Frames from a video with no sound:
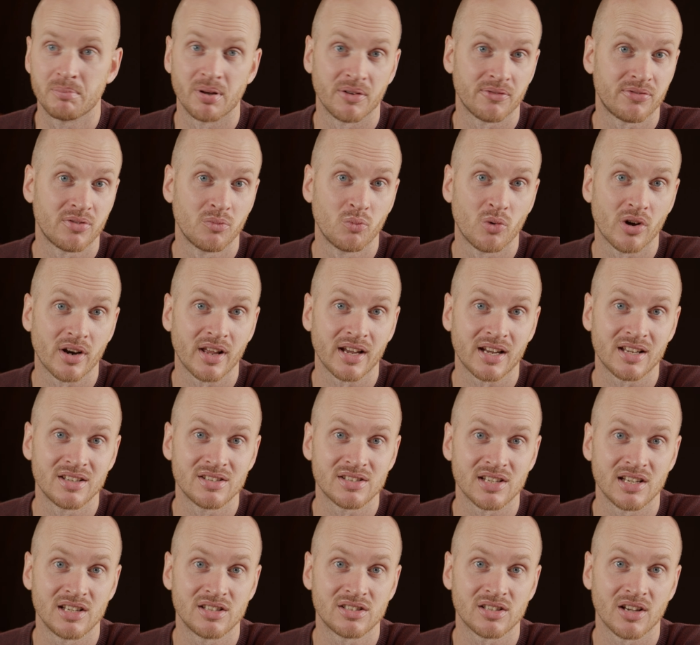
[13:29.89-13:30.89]
But from what I can
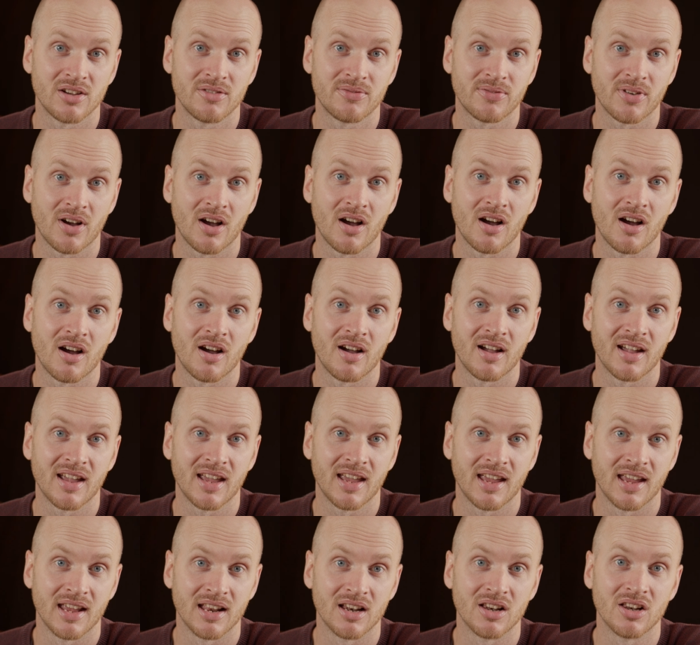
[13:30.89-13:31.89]
see so far,
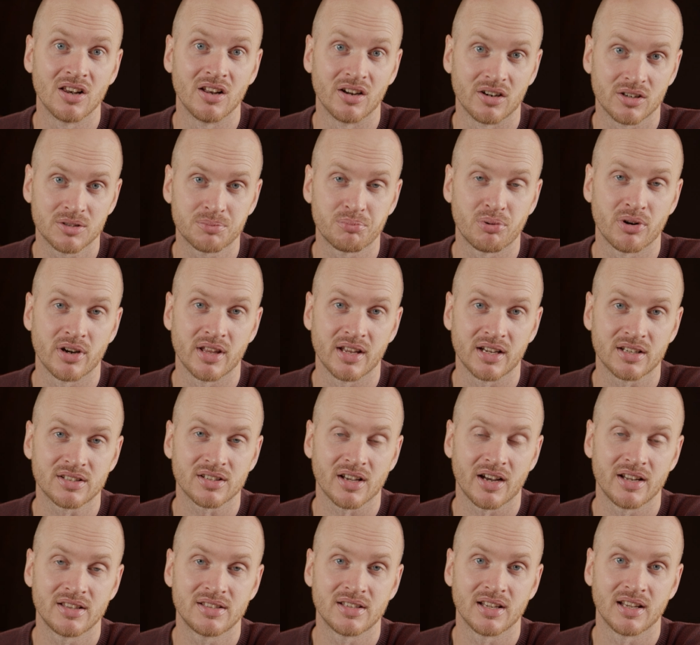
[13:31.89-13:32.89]
it looks pretty
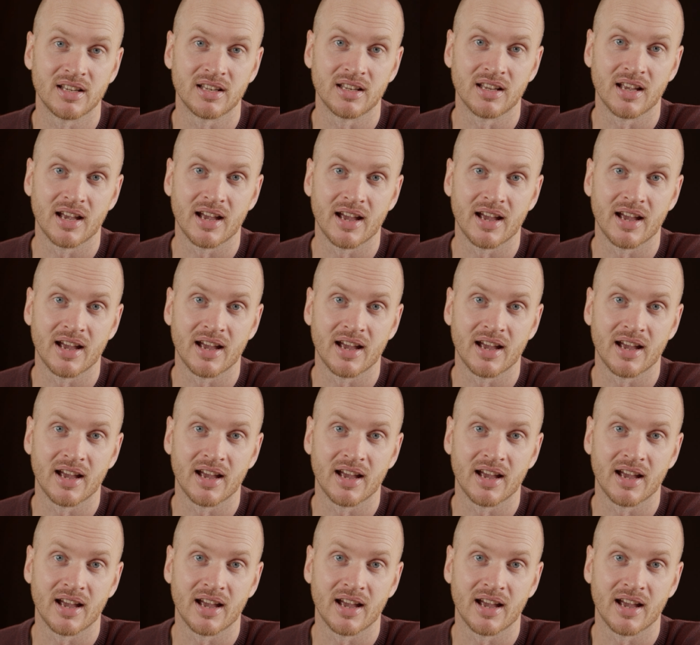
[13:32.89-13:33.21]
exciting,